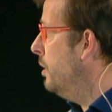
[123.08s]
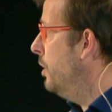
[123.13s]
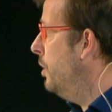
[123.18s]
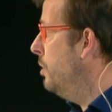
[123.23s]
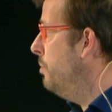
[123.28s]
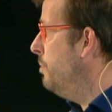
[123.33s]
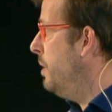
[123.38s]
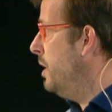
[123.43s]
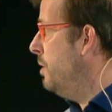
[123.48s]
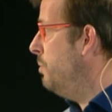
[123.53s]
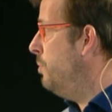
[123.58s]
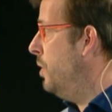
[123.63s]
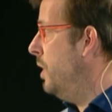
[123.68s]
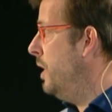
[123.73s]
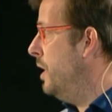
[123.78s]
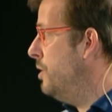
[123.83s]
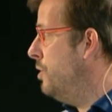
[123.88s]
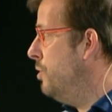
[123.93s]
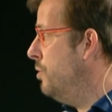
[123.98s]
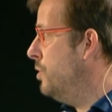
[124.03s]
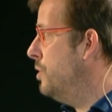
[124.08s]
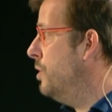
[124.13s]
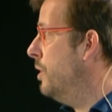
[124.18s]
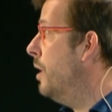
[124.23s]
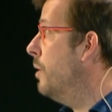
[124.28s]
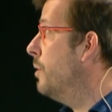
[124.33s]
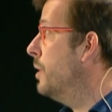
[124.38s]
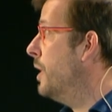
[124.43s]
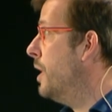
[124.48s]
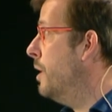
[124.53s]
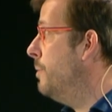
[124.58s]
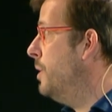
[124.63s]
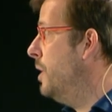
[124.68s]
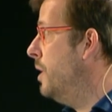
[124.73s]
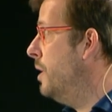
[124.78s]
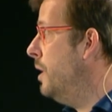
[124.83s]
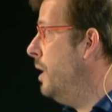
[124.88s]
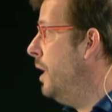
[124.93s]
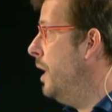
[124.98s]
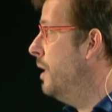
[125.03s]
going to manipulate, use the, our
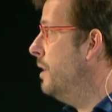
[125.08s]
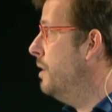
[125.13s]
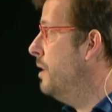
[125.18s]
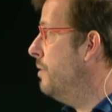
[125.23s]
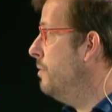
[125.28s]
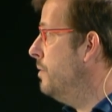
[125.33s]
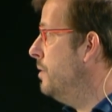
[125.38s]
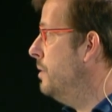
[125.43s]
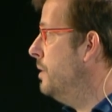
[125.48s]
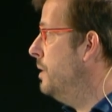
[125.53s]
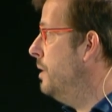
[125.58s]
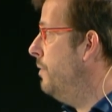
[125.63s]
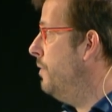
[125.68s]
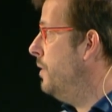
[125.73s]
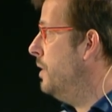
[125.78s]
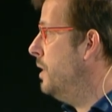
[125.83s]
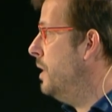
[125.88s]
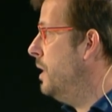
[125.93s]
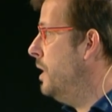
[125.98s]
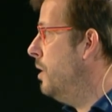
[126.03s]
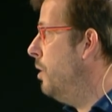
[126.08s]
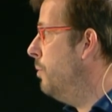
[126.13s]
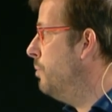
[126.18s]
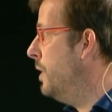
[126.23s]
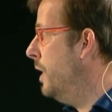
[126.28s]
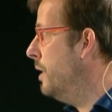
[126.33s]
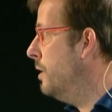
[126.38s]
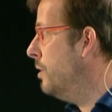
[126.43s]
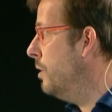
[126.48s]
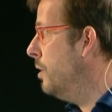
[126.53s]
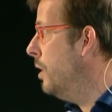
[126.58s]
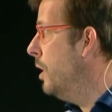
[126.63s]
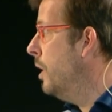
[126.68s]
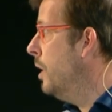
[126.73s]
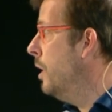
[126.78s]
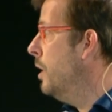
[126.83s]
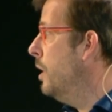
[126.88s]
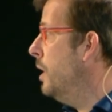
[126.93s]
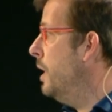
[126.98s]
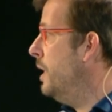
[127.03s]
camera, and definitely obtain the
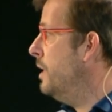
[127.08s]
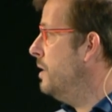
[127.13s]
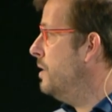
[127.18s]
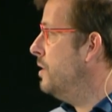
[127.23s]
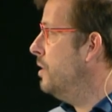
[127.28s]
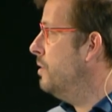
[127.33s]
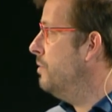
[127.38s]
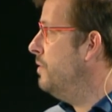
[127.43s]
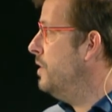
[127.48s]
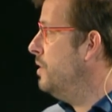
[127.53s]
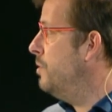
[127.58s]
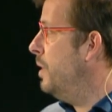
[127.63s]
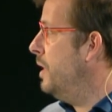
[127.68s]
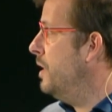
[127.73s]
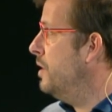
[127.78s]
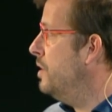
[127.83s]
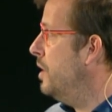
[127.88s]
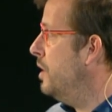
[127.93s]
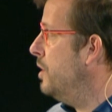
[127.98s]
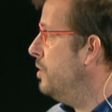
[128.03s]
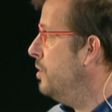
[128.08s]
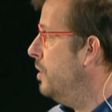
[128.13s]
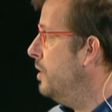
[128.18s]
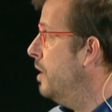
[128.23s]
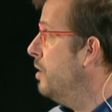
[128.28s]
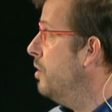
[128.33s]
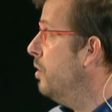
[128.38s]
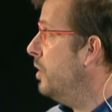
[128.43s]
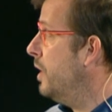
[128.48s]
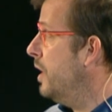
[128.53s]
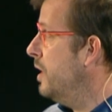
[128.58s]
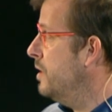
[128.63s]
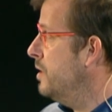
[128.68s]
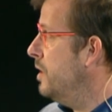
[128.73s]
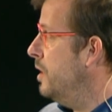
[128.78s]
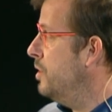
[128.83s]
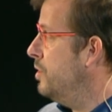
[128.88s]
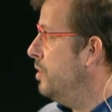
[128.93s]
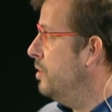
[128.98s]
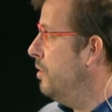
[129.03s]
instant visualization and
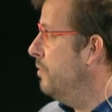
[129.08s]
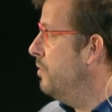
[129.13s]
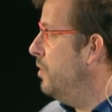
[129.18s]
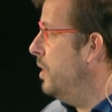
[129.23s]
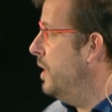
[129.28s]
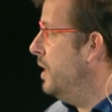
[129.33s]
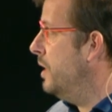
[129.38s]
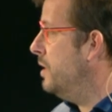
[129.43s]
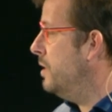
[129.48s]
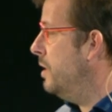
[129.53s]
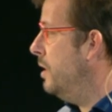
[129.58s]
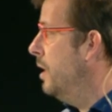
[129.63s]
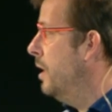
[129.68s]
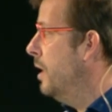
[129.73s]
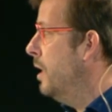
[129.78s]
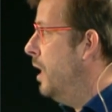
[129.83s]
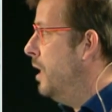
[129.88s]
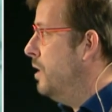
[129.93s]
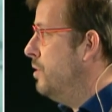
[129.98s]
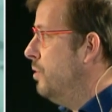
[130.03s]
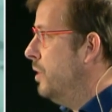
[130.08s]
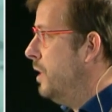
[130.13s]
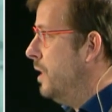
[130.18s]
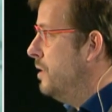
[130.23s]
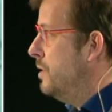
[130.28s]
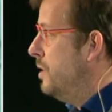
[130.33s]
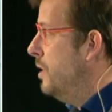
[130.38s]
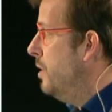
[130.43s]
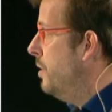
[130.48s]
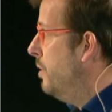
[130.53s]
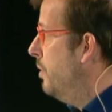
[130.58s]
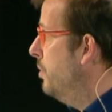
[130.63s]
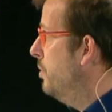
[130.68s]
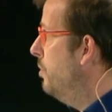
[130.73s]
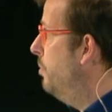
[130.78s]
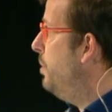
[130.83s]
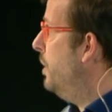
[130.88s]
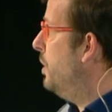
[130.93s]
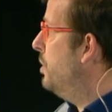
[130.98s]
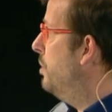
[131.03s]
localization of the leaks. As you can see on the
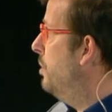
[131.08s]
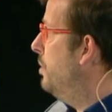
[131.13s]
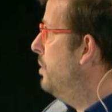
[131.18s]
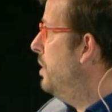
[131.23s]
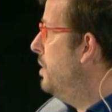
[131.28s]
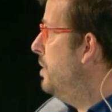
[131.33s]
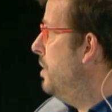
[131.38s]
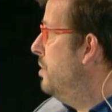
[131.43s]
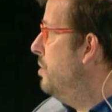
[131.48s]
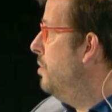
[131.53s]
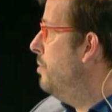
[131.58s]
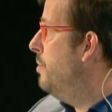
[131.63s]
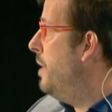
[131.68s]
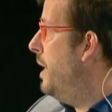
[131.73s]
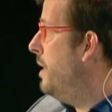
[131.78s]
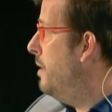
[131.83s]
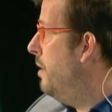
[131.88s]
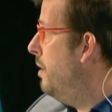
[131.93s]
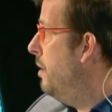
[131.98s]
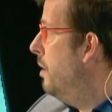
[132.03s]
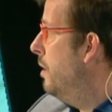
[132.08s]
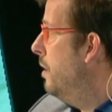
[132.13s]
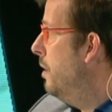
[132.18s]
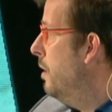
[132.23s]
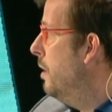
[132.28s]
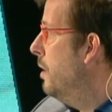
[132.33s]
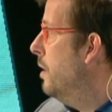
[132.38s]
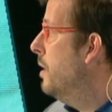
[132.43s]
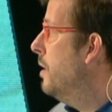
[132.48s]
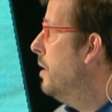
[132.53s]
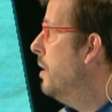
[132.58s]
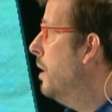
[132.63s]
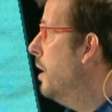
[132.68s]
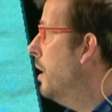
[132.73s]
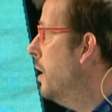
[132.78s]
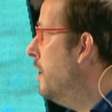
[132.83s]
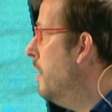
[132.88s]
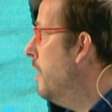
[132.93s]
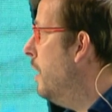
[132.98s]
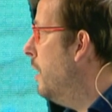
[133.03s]
picture, this is the red
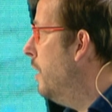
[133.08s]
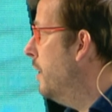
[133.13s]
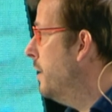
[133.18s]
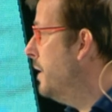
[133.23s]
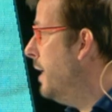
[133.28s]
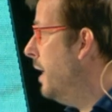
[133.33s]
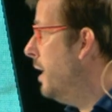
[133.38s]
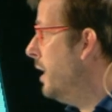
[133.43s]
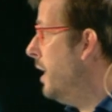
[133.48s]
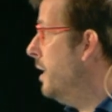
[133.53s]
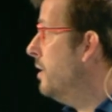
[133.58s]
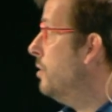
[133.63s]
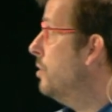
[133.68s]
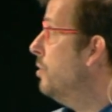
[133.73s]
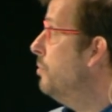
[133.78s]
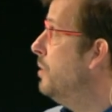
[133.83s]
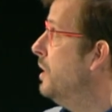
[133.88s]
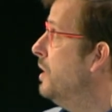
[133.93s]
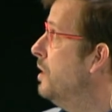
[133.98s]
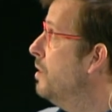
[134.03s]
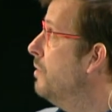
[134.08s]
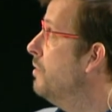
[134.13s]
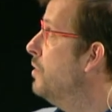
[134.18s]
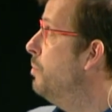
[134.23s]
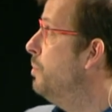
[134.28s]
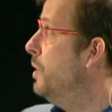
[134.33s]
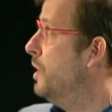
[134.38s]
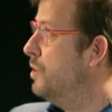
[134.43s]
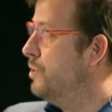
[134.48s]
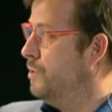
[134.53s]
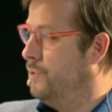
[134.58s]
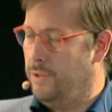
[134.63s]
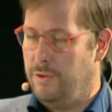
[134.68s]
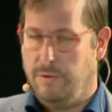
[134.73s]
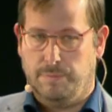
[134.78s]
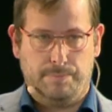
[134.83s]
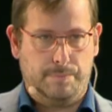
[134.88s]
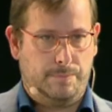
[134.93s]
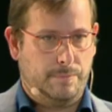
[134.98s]
uh, target on the middle of the pictures.